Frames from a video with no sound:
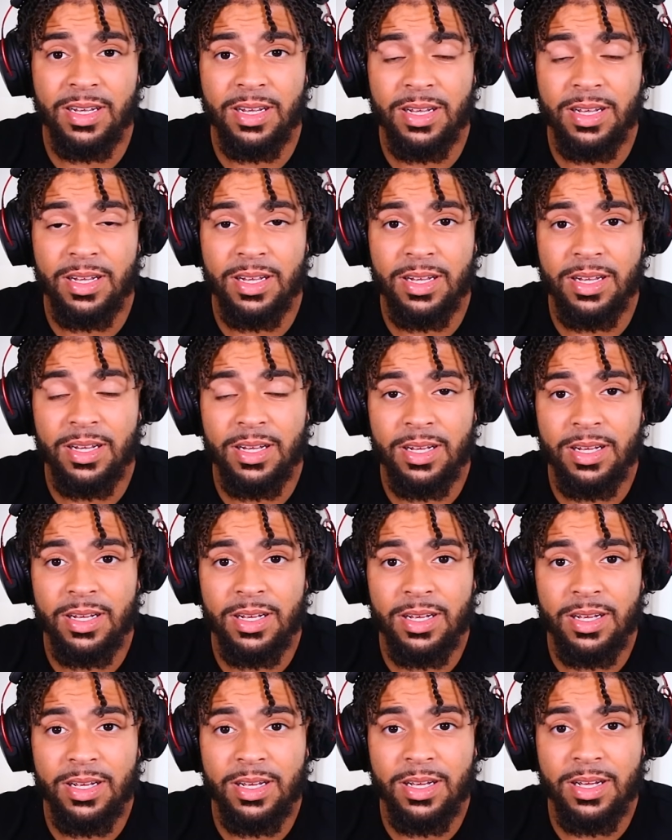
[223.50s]

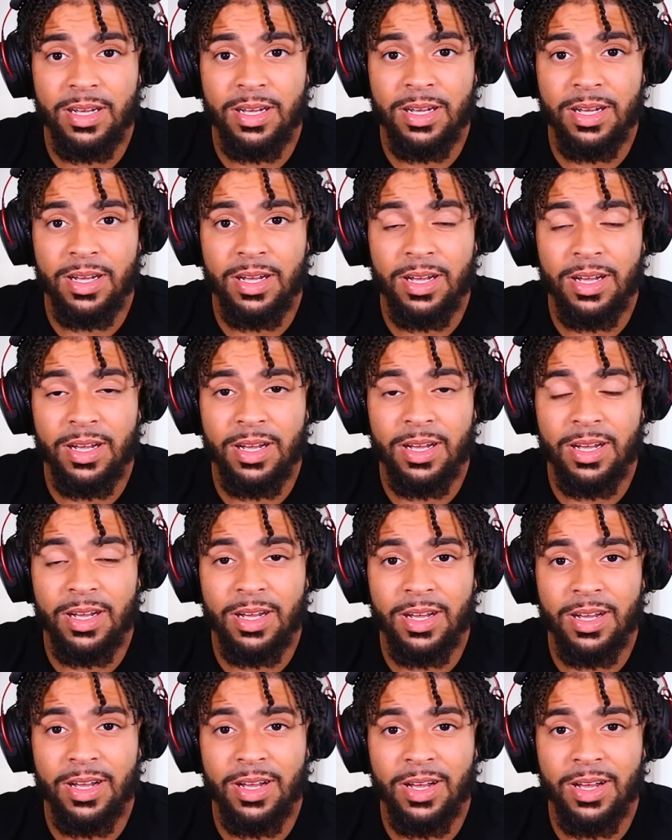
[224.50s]

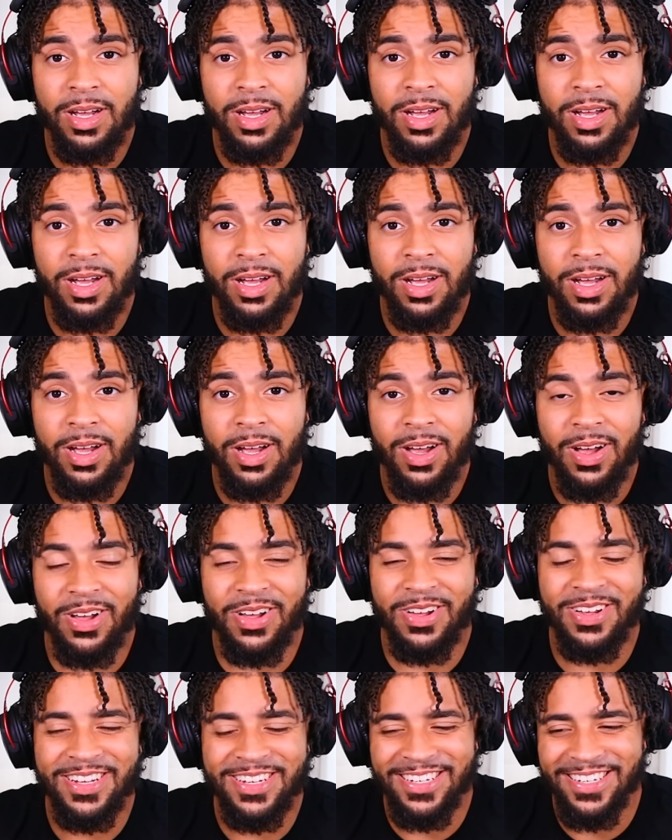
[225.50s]

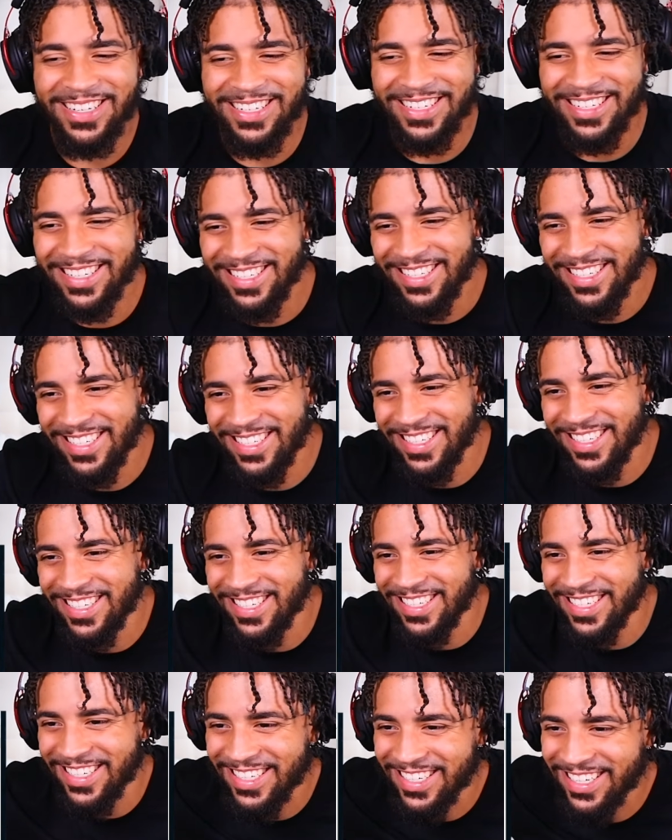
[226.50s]

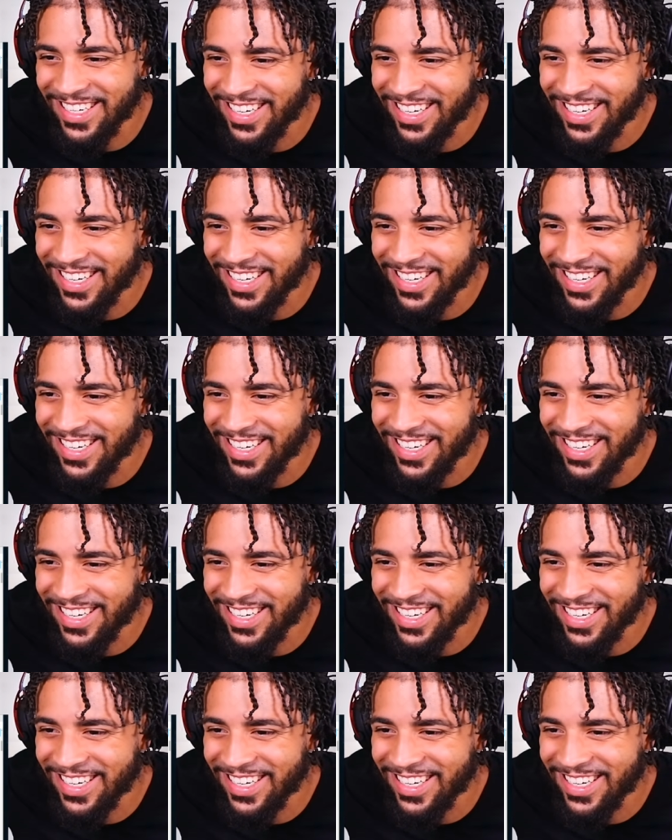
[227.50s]
Nothing is said.